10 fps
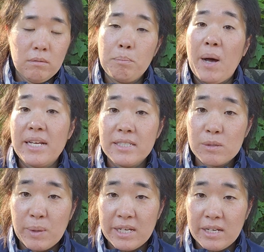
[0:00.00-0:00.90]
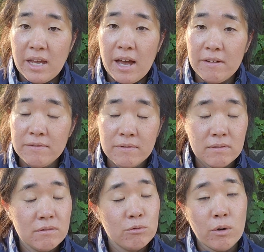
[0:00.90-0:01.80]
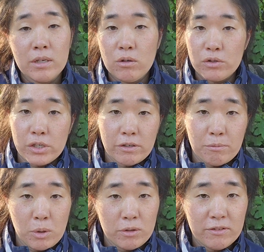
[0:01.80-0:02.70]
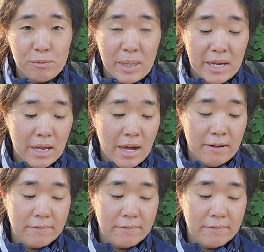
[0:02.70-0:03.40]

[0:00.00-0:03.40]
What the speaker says: bias might I have? what ulterior motives may I have.